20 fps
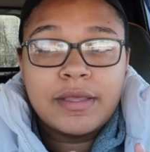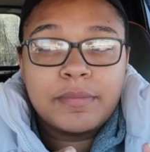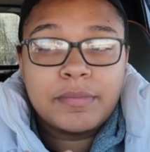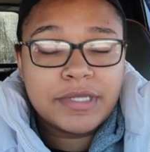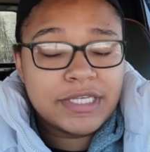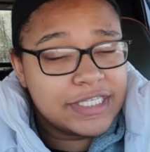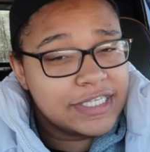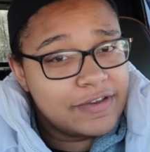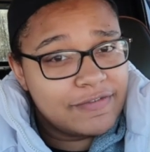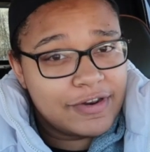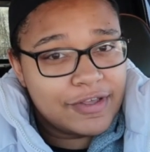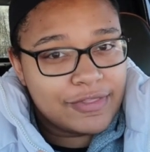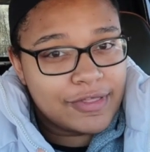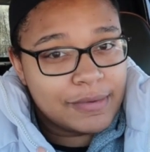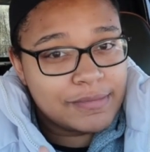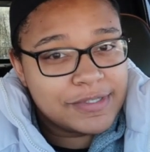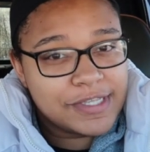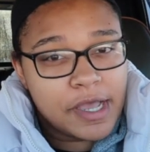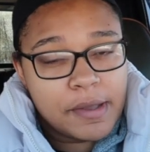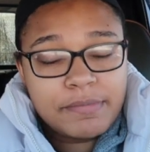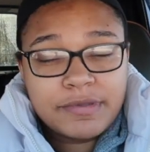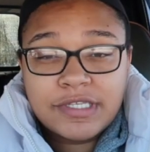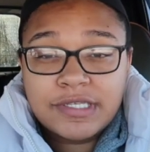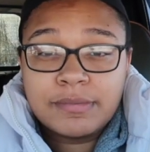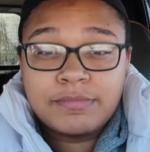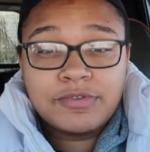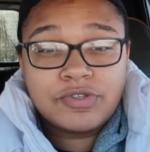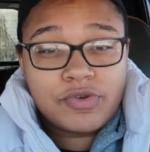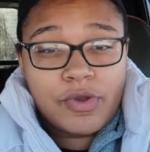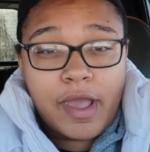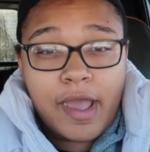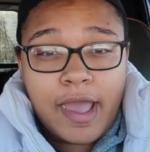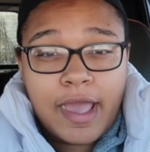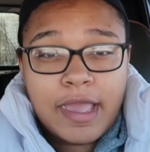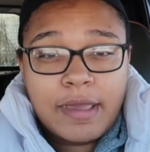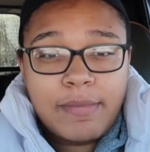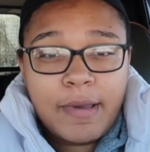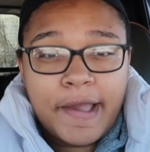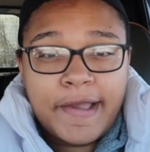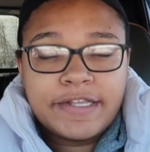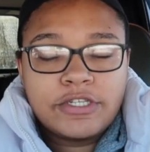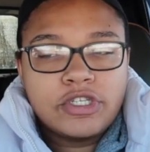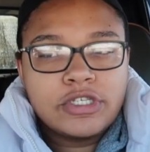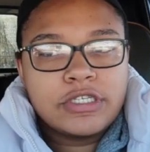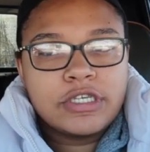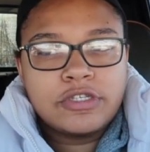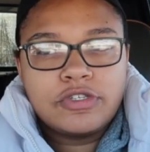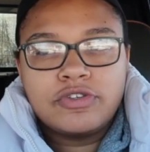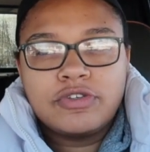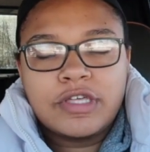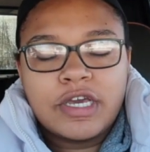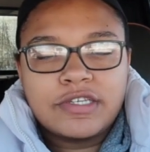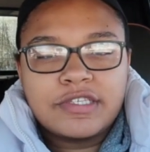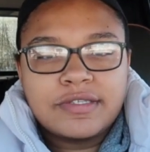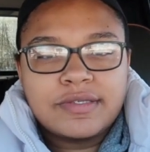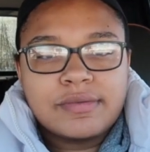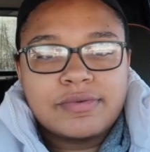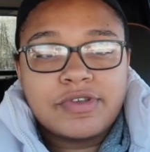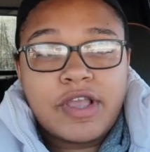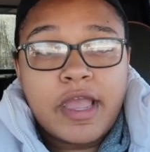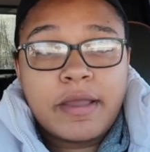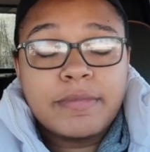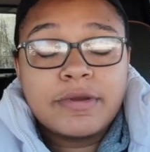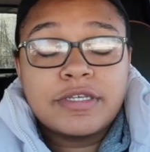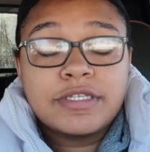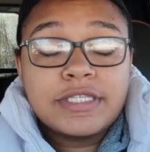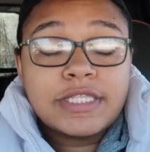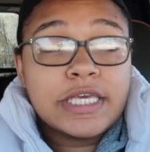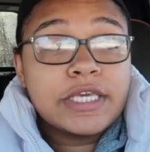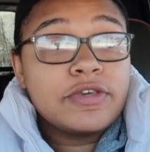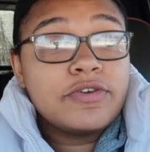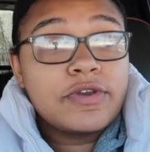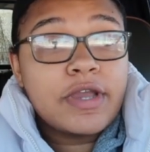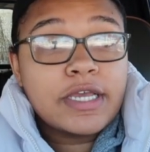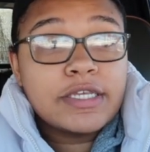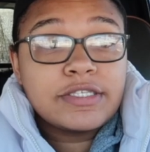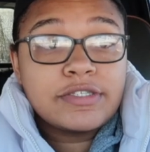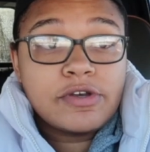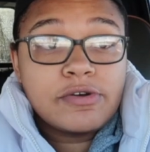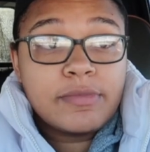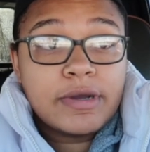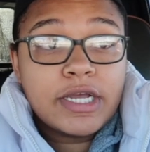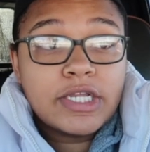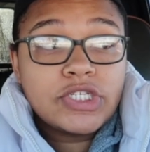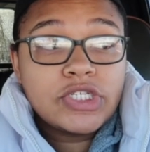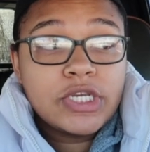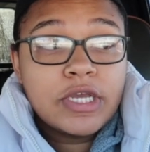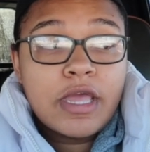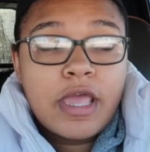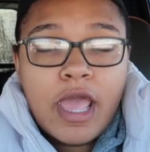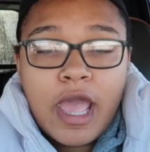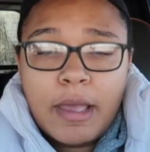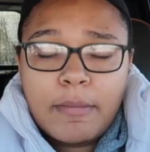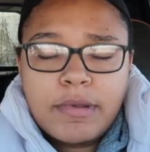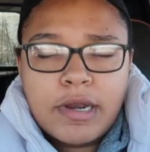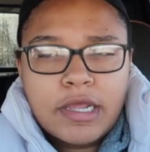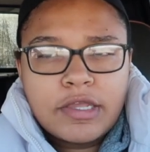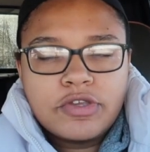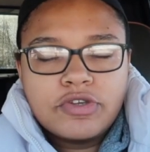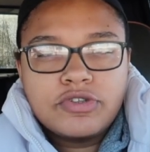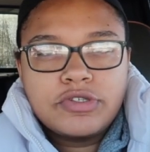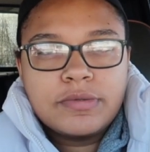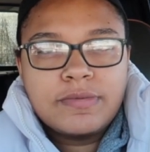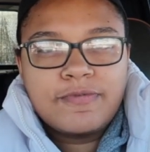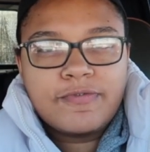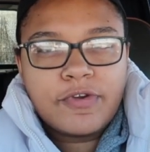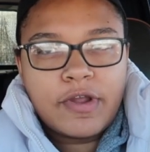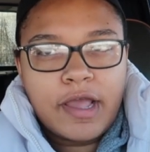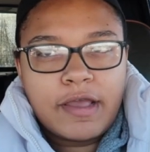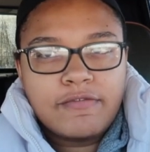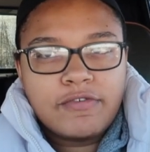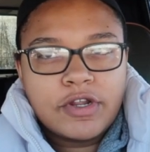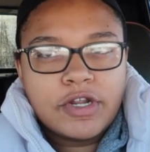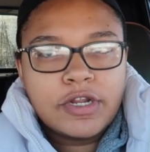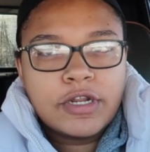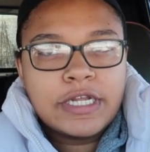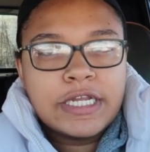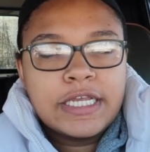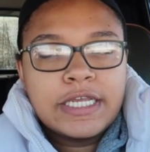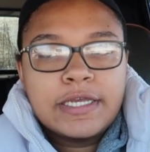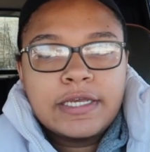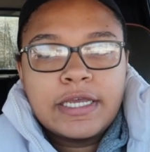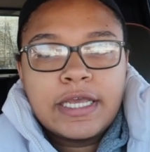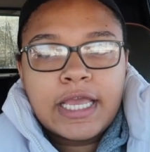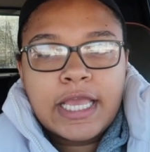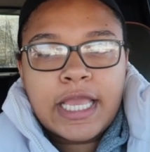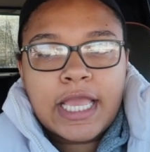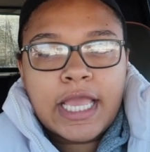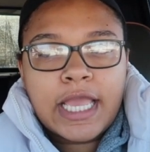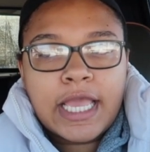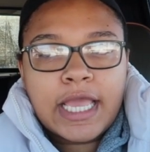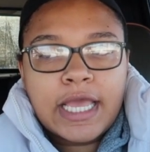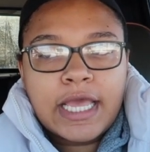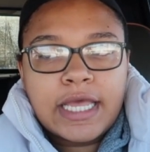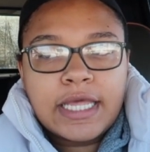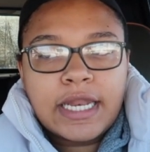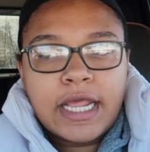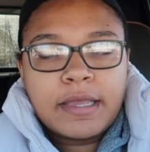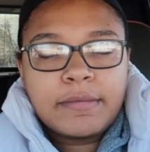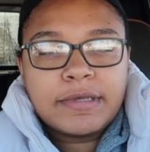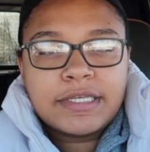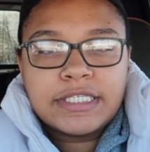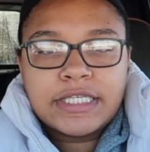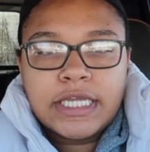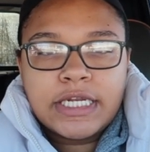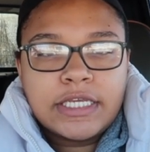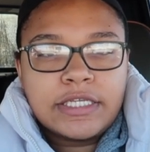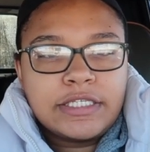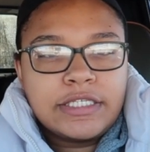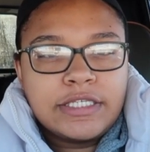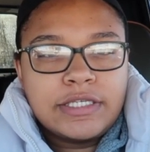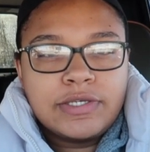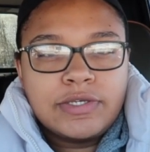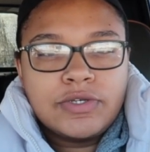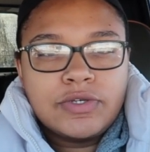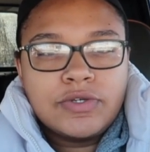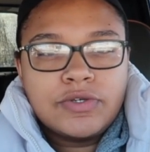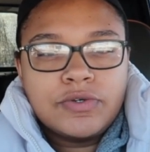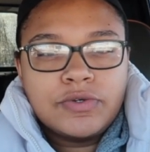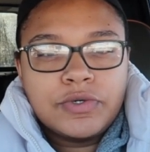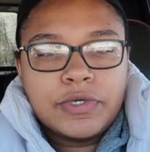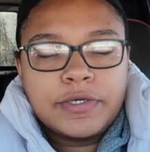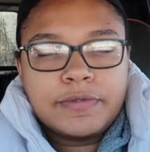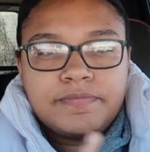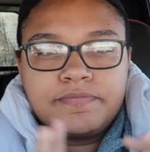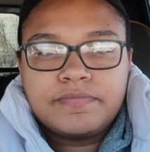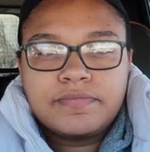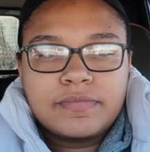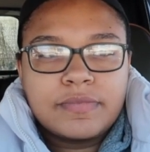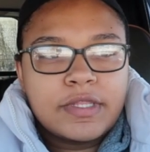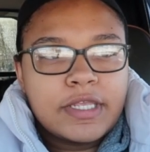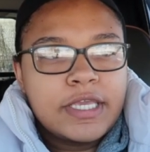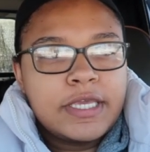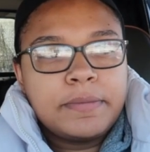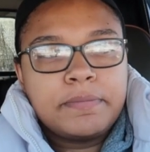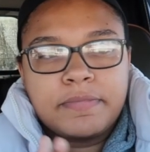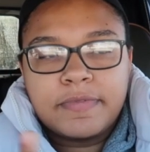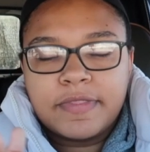please give it a thumbs up. Subscribe. I just hit 2,000 subscribers. Thank you guys so much. I've been on YouTube forever, and I'm excited to keep